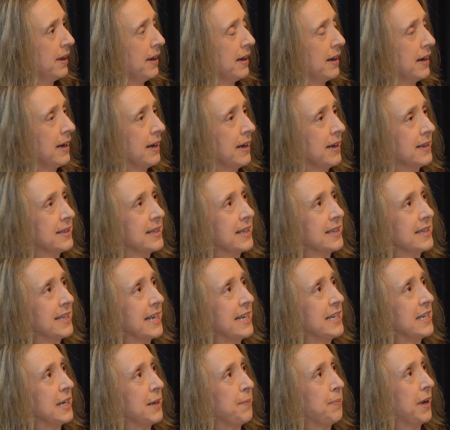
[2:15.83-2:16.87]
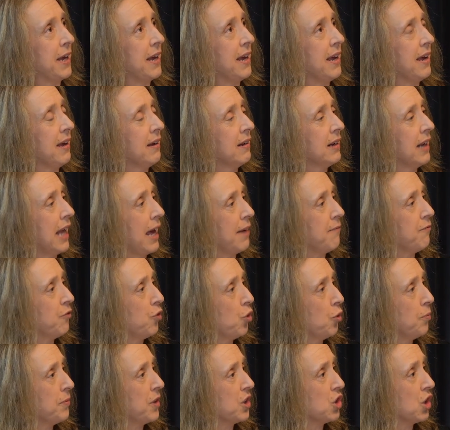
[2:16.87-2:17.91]
It's a CTP claim
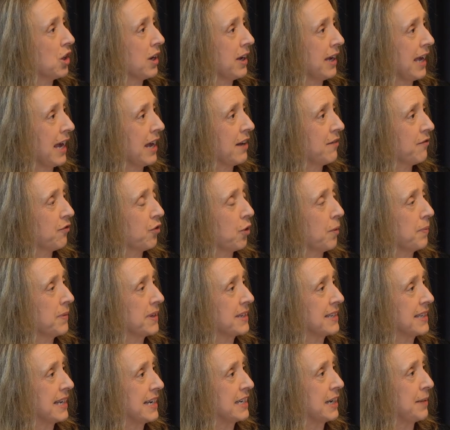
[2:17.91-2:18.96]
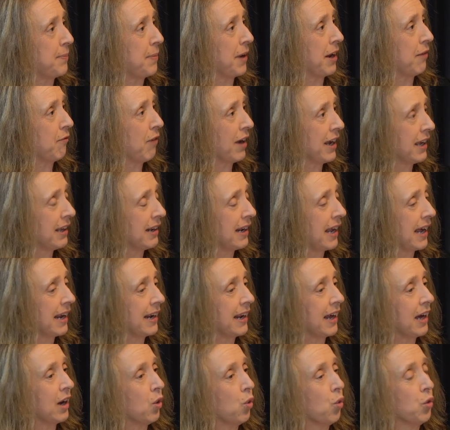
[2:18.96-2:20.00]
form that you can get from the CTP
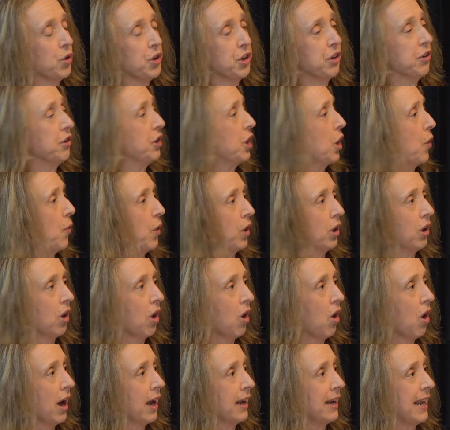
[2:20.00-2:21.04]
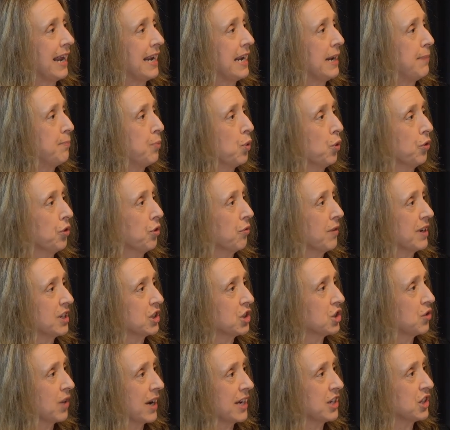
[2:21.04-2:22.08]
regulator, or you can go online and input the
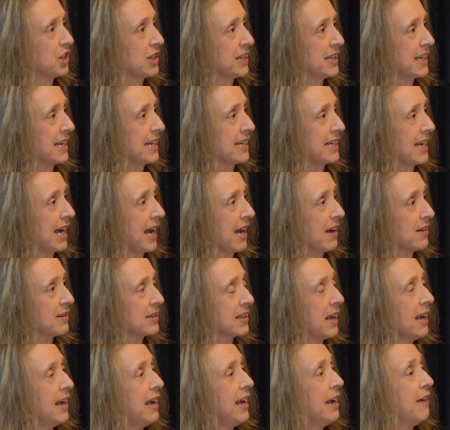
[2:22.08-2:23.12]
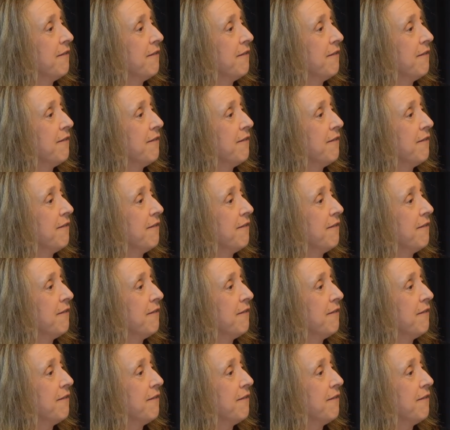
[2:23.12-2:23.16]
registration details,